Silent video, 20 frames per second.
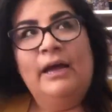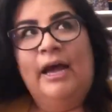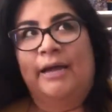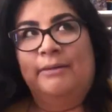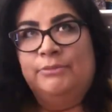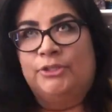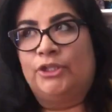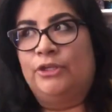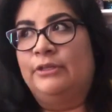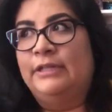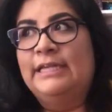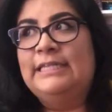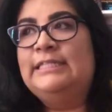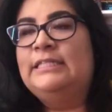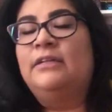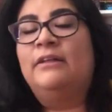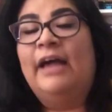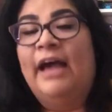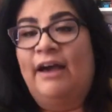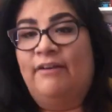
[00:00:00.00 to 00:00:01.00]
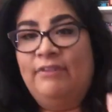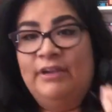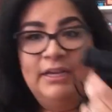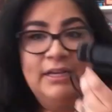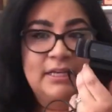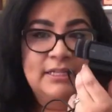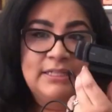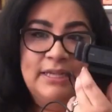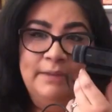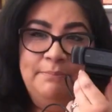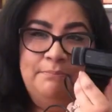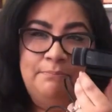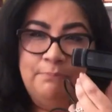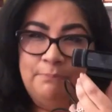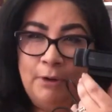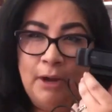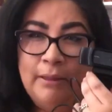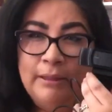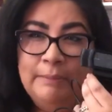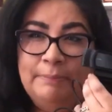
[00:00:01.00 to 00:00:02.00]
I'm sure they still have it because I
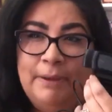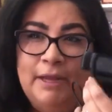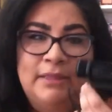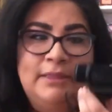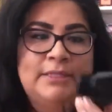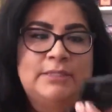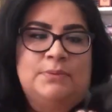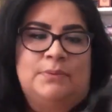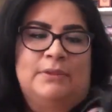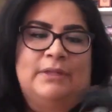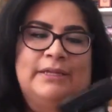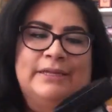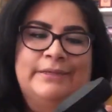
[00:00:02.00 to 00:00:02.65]
probably bought this one,